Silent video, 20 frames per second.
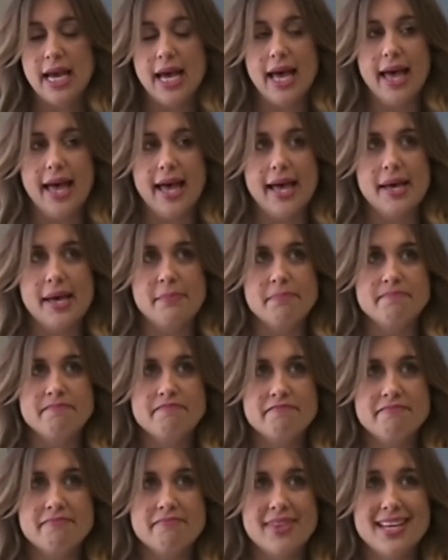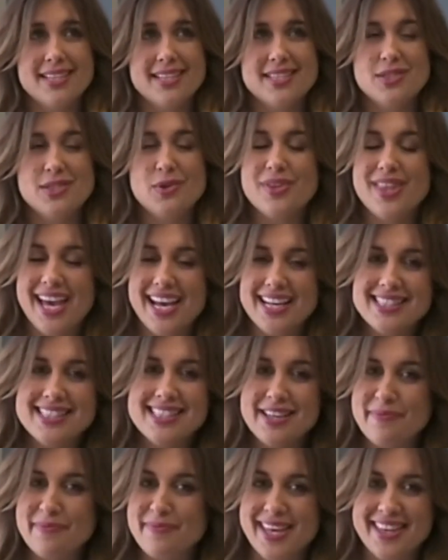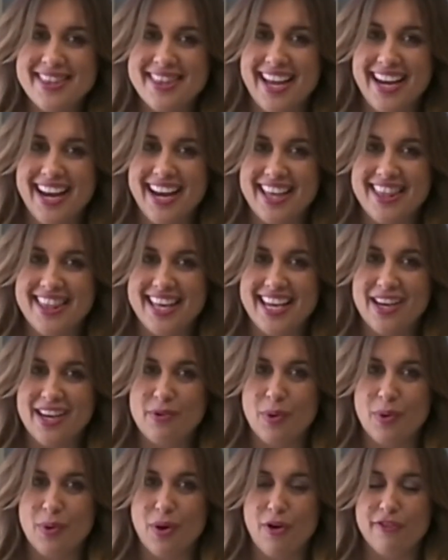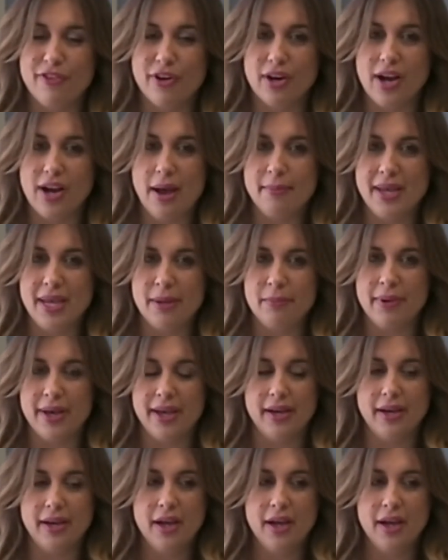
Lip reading: Um, so that's something that I think we're overcoming, but